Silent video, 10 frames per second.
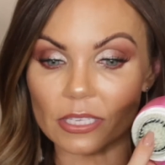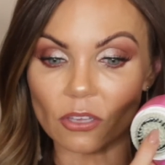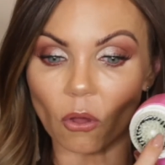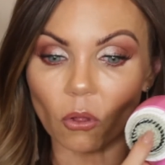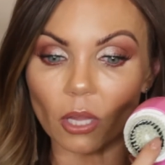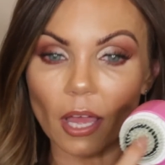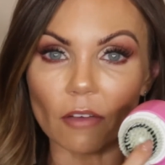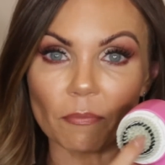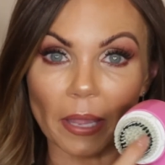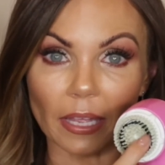this hole
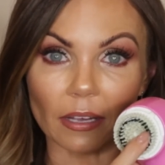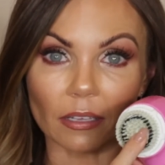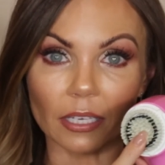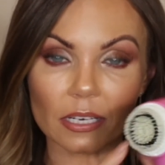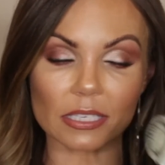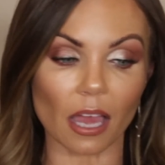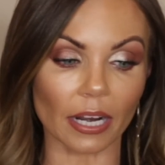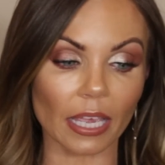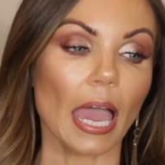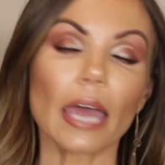of my
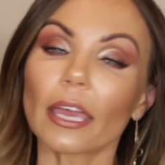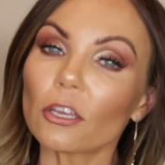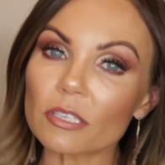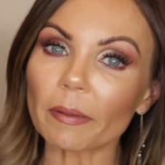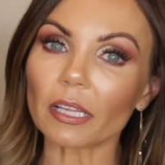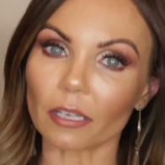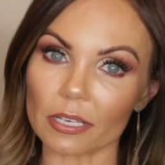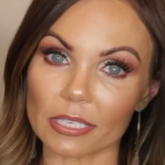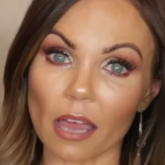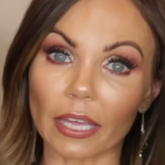Clarisonic and I use my
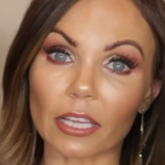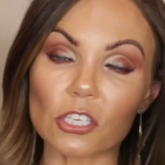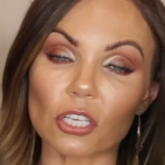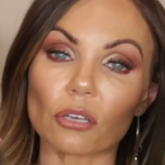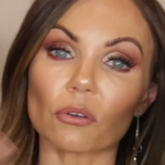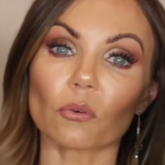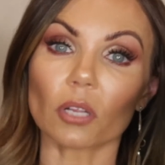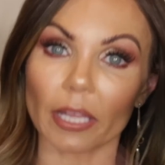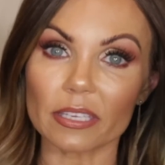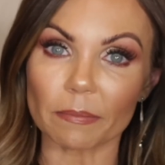Clarisonic to
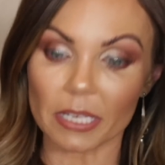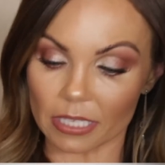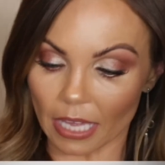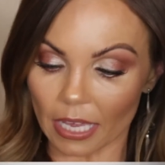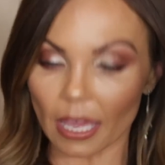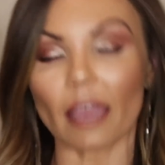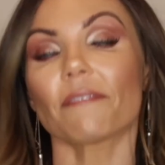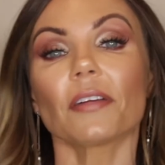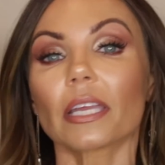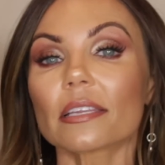cleanse my skin. I
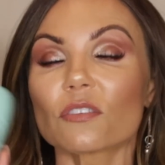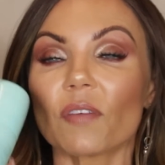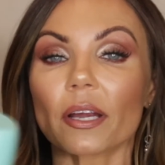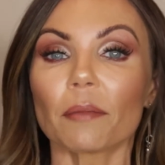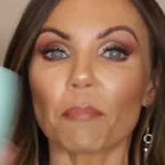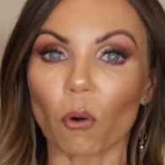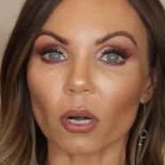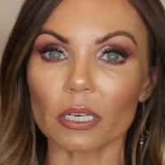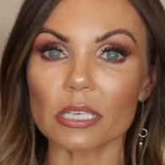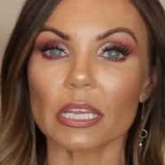feel like it's very
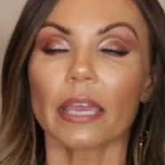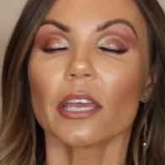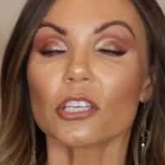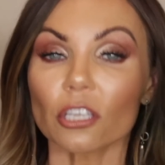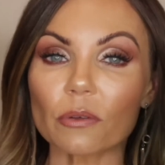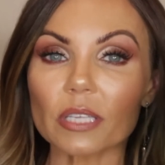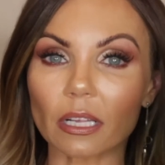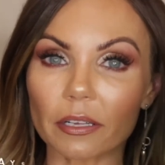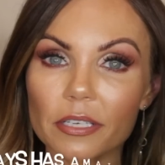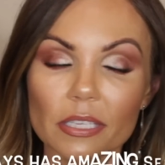important to use a
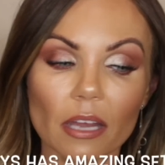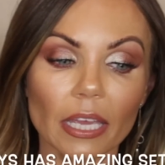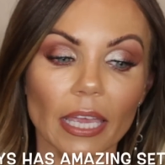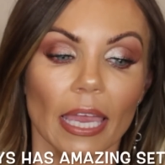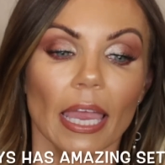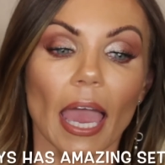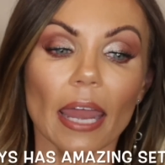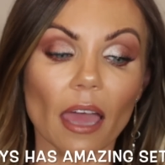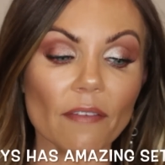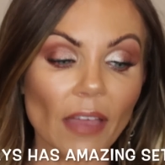Clarisonic
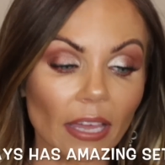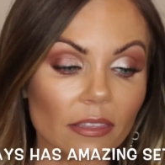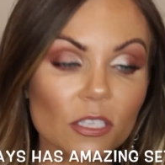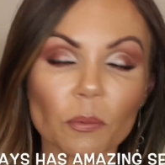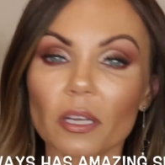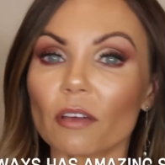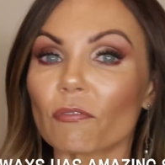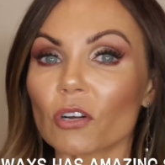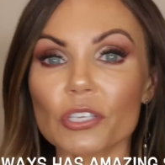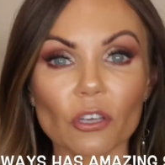and I've had this one
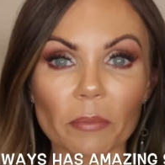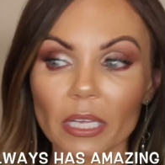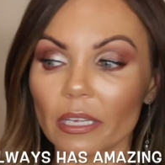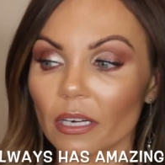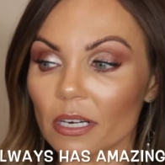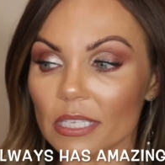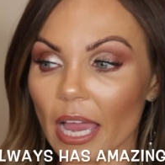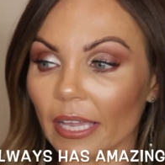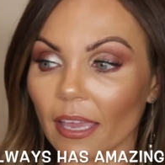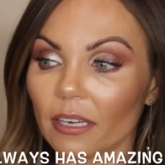for so many years.
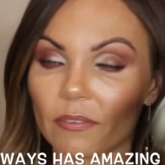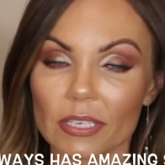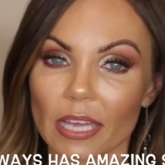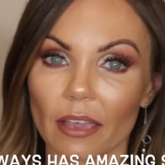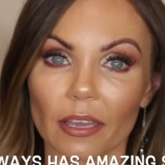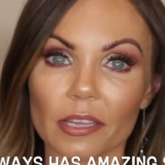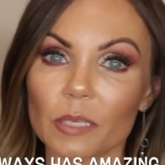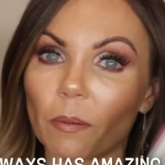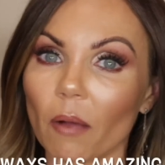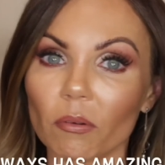I can't even tell you.
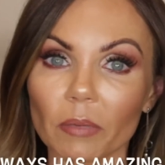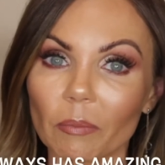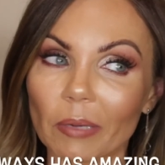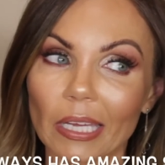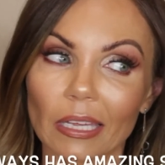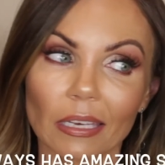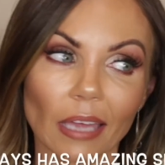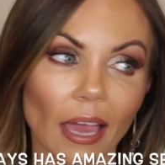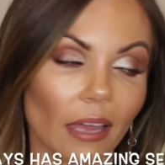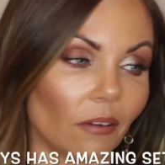It's probably
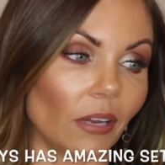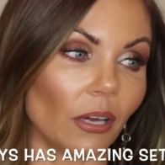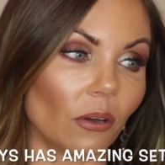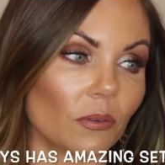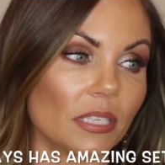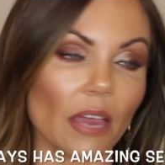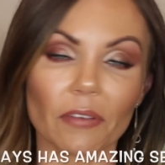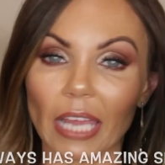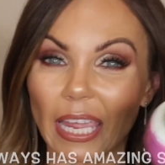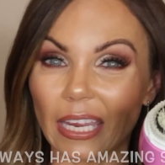been I don't know,
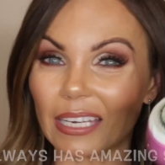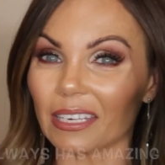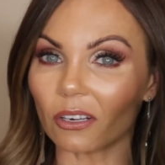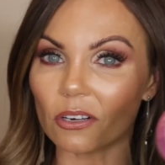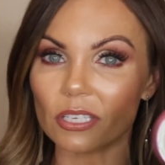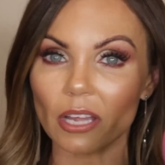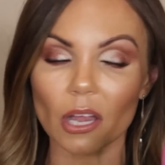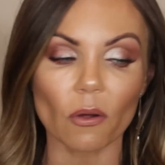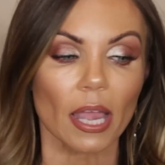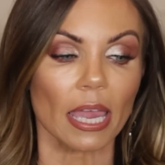seven, eight years
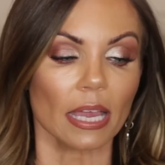ago